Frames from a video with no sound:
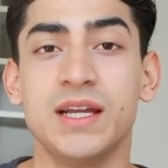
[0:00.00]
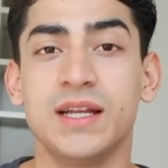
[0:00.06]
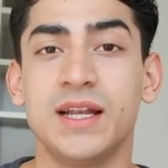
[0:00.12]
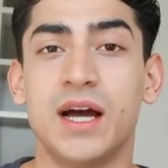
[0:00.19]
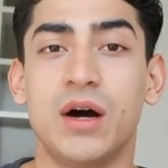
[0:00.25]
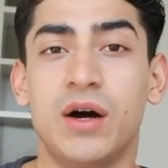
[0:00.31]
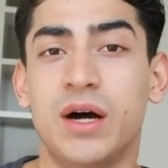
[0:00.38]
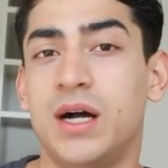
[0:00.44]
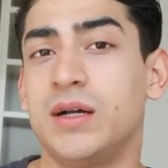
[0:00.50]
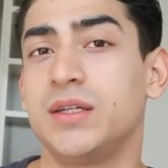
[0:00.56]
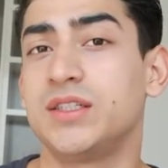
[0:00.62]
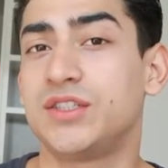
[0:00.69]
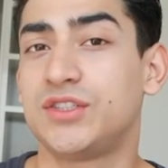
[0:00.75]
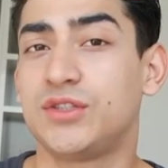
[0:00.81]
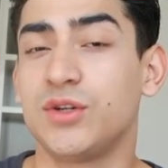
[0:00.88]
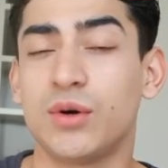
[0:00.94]
Now
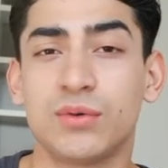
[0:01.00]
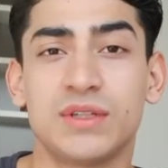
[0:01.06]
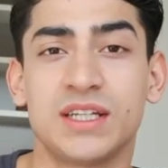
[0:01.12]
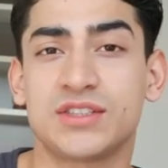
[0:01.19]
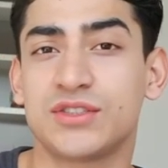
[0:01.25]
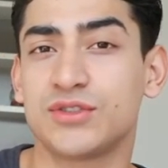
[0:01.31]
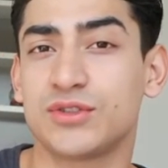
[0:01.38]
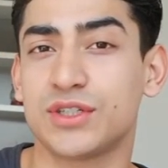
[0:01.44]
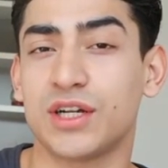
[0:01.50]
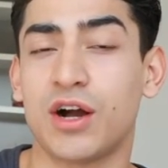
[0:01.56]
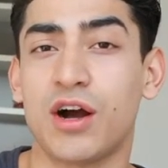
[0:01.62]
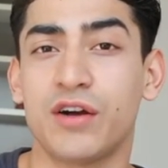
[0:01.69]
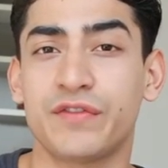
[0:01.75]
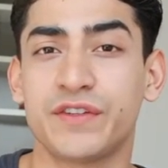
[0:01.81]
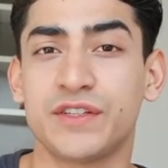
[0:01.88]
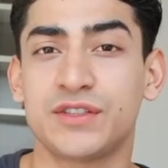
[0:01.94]
I don't like to drink
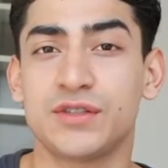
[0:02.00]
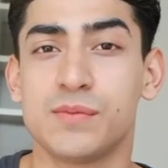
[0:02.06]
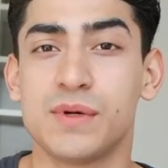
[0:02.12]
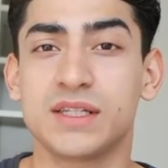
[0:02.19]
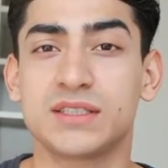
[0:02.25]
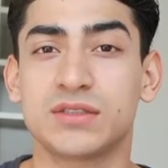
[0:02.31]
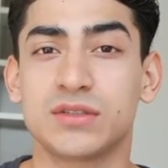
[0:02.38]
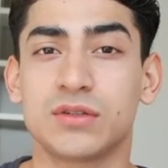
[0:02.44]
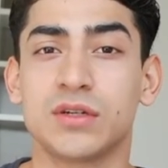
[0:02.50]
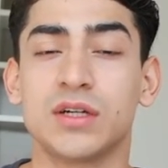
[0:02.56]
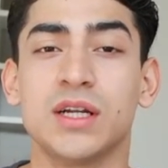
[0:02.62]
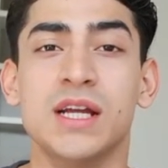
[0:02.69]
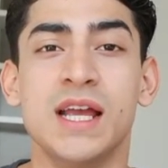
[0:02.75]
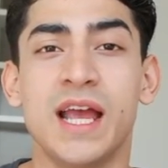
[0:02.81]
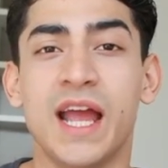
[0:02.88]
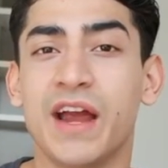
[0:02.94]
coffee too much,
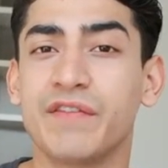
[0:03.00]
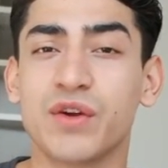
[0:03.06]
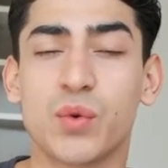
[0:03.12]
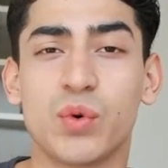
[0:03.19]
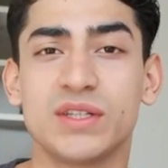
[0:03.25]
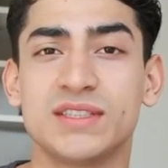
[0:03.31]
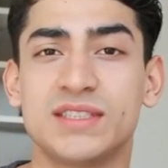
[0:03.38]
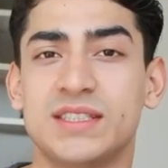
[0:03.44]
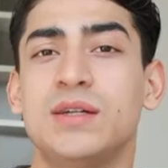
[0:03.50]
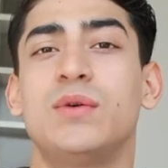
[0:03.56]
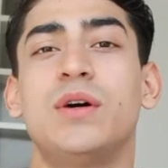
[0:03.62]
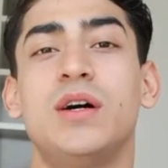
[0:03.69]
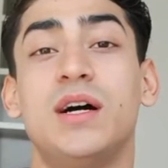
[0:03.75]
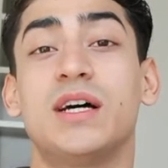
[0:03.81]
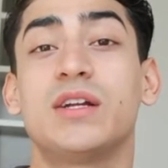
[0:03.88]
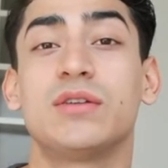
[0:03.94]
or every once in a
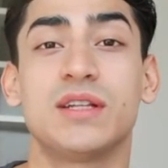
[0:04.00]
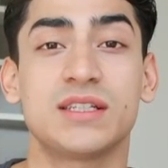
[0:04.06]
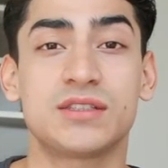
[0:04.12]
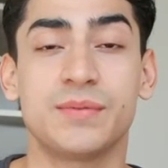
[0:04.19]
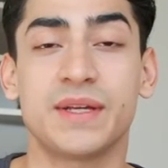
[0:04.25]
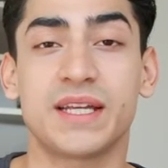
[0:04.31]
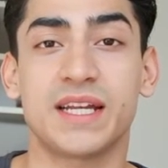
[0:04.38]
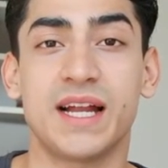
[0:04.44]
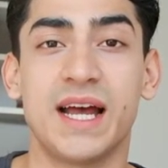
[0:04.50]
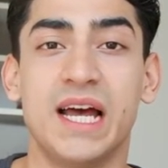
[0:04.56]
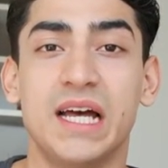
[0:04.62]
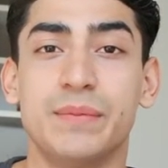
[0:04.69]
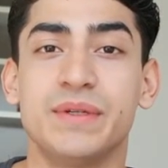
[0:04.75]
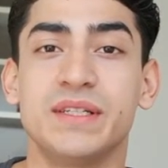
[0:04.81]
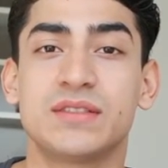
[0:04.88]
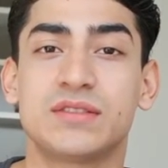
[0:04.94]
while. I don't like to make it a
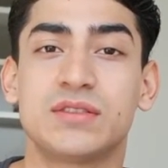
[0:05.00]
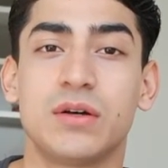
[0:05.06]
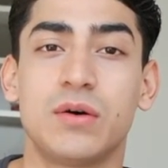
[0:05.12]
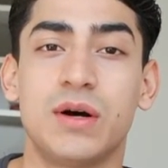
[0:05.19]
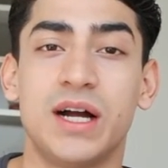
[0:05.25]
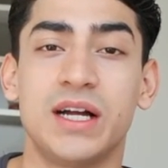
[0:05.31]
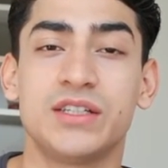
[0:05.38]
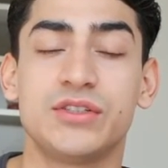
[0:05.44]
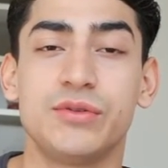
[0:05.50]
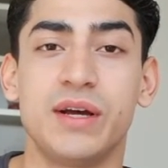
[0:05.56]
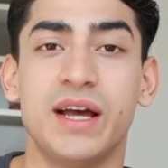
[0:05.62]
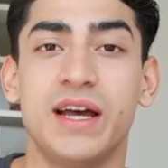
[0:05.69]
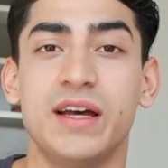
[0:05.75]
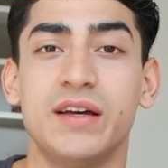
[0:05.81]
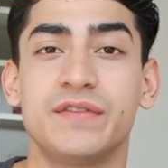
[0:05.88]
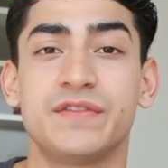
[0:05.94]
habit, so I do
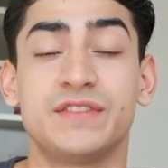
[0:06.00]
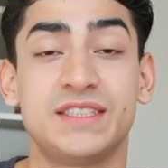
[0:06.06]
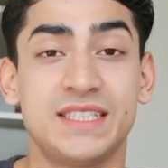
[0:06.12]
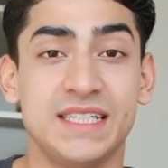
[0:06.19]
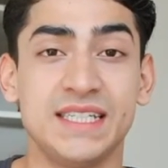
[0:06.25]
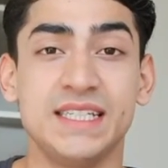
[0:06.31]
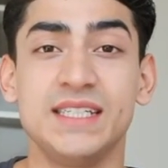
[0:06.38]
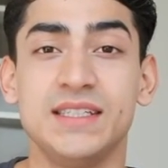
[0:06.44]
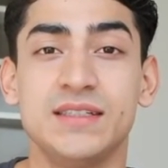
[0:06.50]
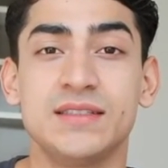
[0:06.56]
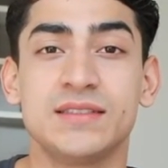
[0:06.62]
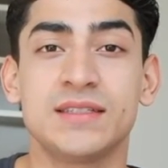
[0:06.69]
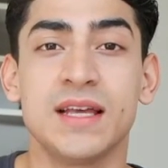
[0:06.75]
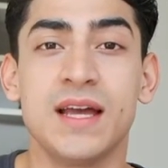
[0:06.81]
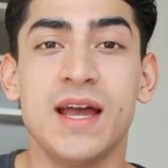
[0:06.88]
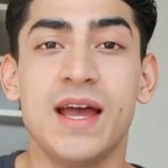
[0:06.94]
have
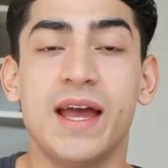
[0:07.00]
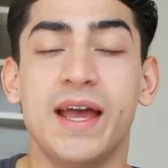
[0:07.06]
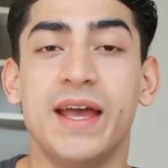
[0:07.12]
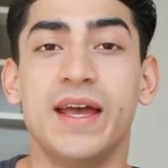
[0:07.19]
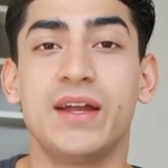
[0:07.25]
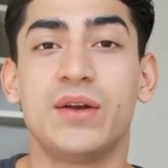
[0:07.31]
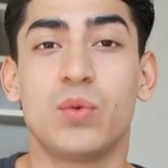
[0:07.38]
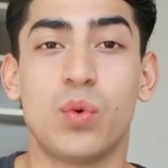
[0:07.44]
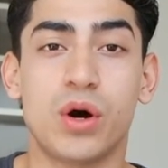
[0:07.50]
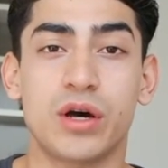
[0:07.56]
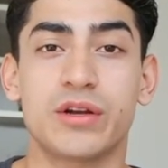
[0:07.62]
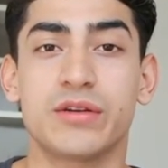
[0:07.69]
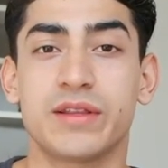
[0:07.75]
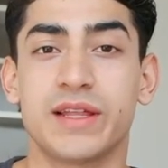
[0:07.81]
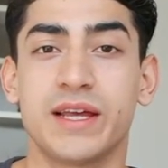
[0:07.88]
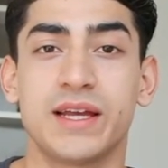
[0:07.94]
teas and
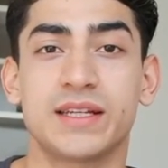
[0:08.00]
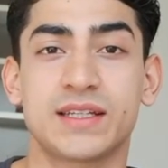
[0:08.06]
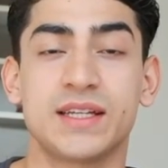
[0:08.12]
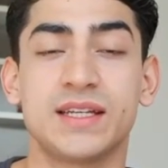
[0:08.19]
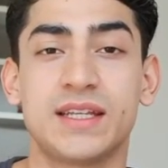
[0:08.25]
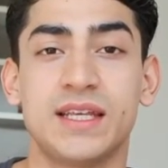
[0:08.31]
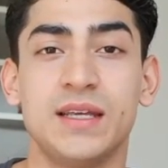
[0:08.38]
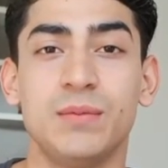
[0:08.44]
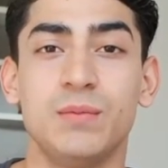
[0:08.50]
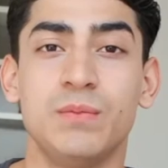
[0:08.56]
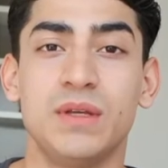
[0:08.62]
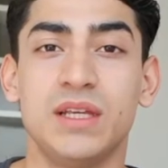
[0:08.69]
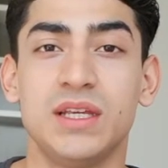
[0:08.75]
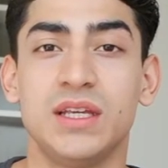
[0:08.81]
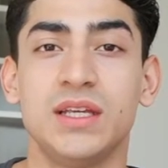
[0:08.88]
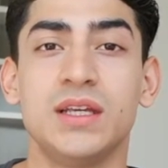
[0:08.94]
water that can keep
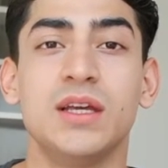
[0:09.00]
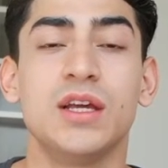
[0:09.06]
me